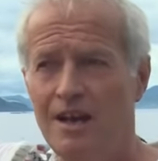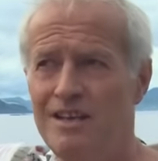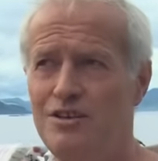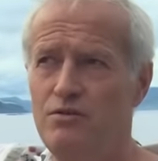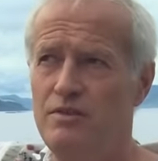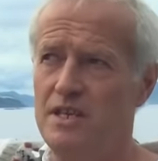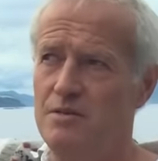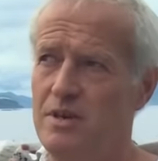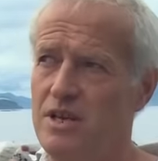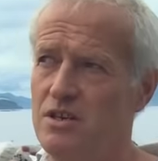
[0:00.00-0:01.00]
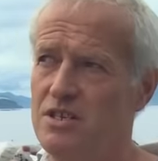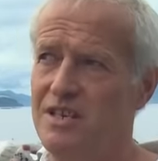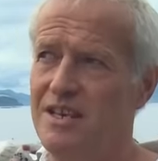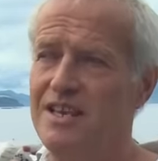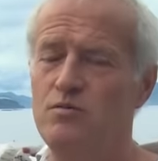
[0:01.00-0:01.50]
I do this
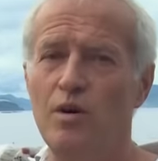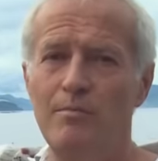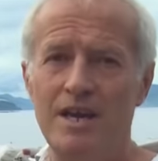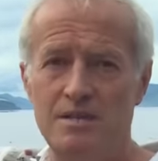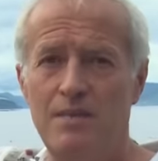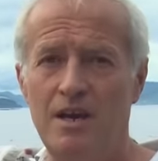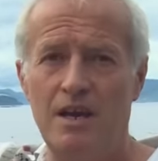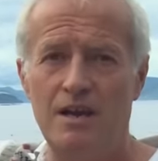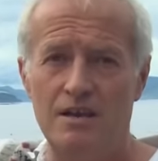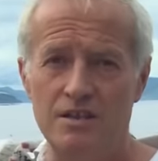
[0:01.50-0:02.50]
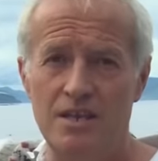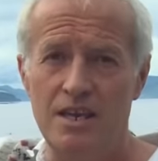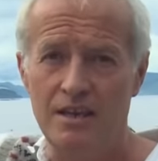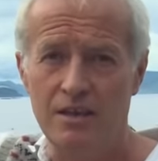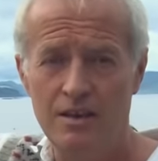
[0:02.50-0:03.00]
because it's what makes my heart
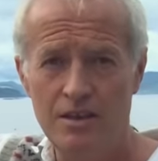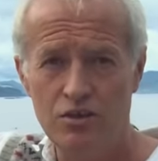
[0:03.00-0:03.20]
sing,